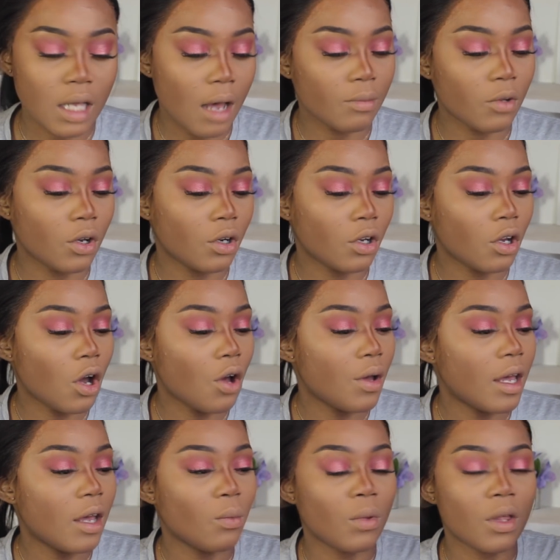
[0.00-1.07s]
I'm gonna go
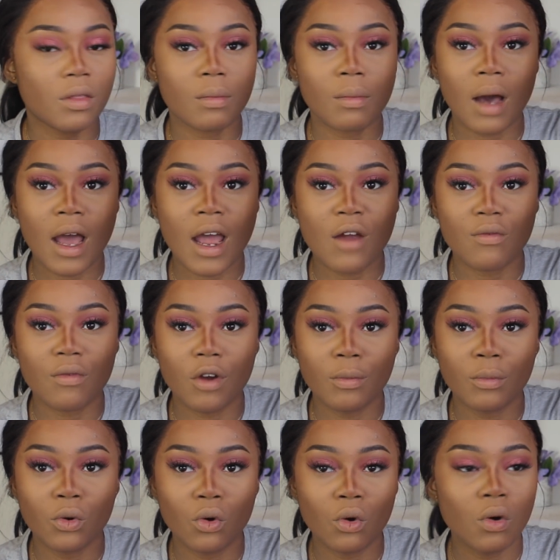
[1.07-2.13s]
in with my
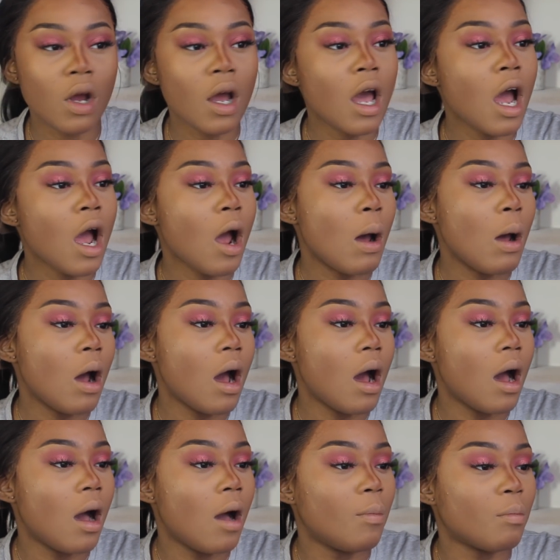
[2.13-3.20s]
Rimmel
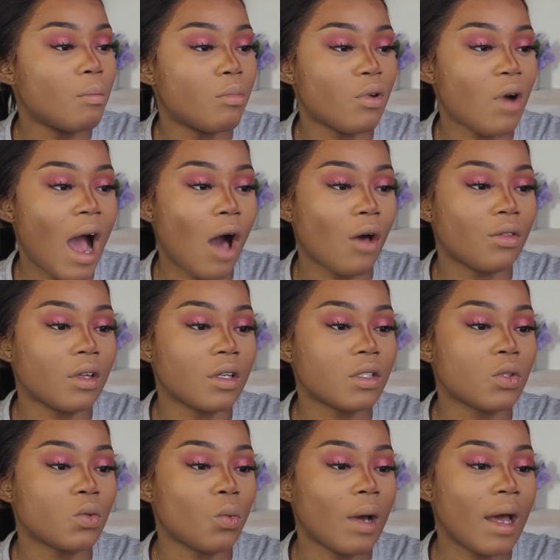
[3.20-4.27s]
Brow
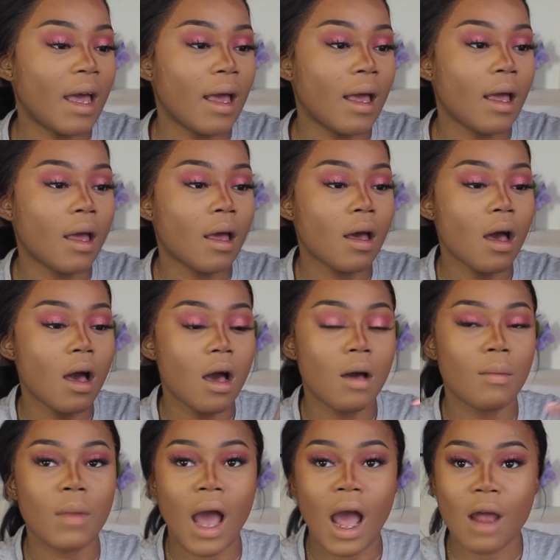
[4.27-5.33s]
This Way
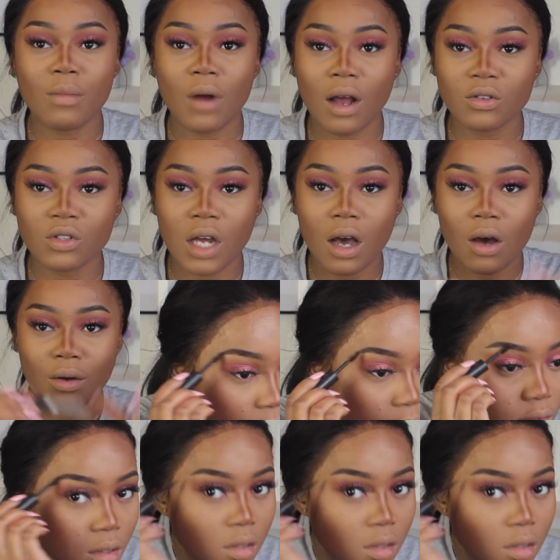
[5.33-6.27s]
eyebrow gel.